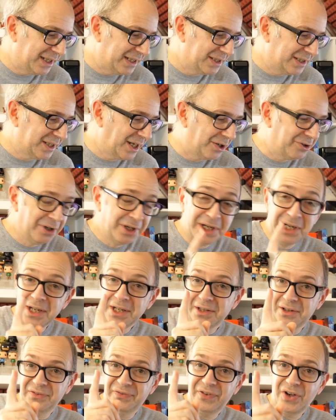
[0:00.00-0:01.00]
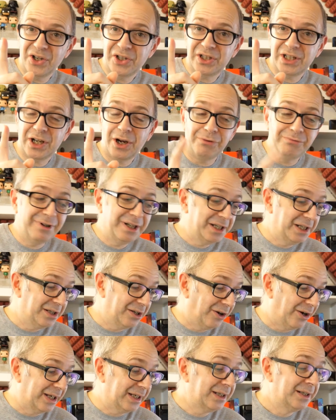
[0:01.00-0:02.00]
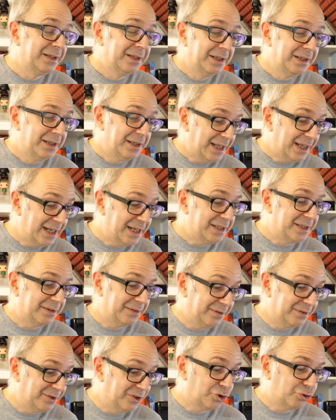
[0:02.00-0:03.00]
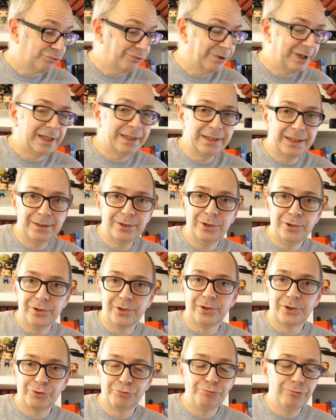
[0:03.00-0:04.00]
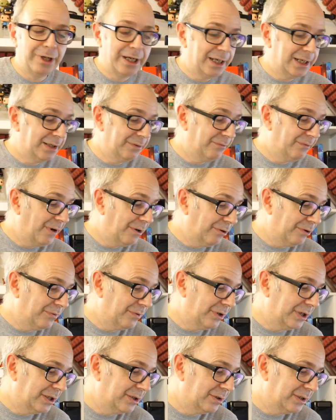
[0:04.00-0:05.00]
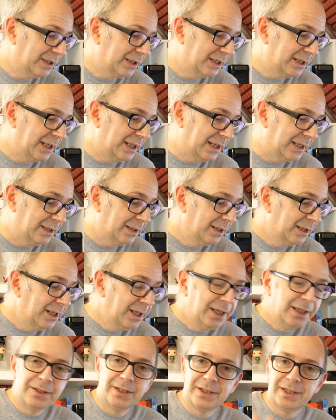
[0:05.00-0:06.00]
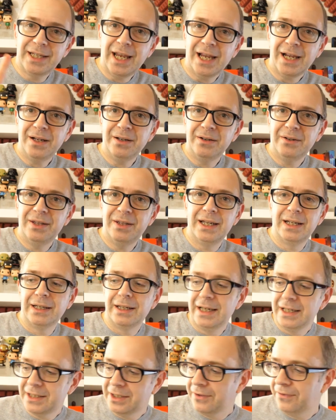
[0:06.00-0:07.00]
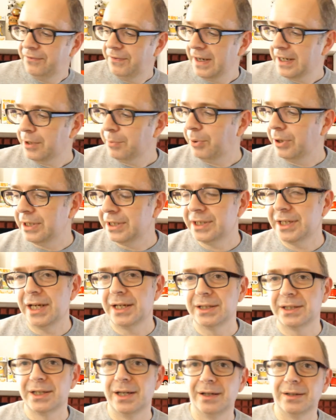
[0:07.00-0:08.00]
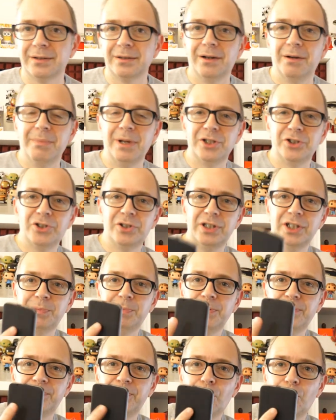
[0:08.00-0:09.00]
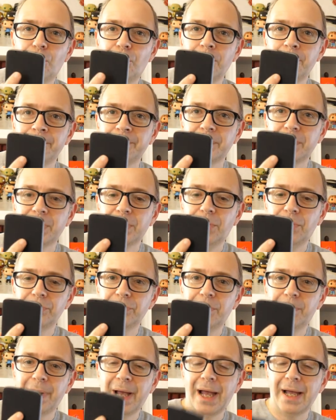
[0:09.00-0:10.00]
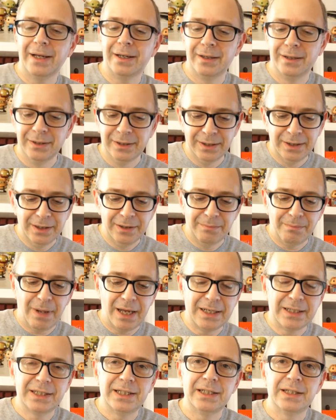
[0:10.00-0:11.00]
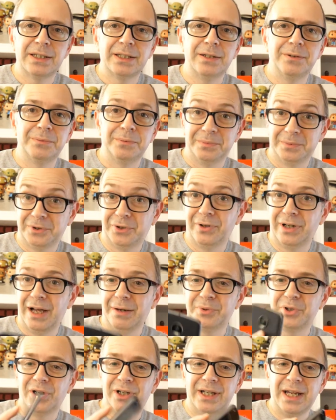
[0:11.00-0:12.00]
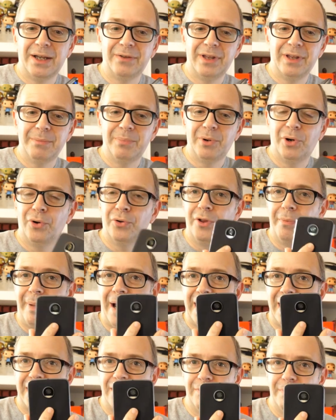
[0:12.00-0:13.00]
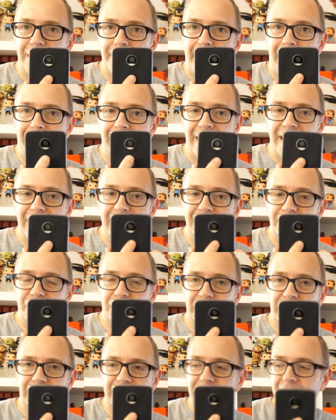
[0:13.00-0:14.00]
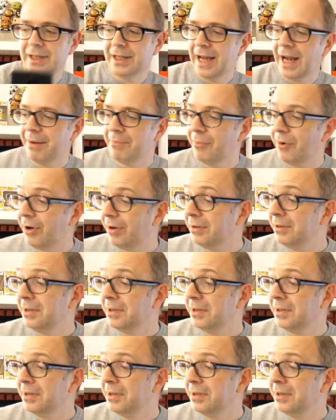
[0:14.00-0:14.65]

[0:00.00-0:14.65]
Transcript: So the first thing I really like is the screen. It looks really very, very good indeed. The second thing is the fingerprint sensor. I mentioned this before. On the back, makes it, got it upside down there, but on the back it'll be about here, just under the camera.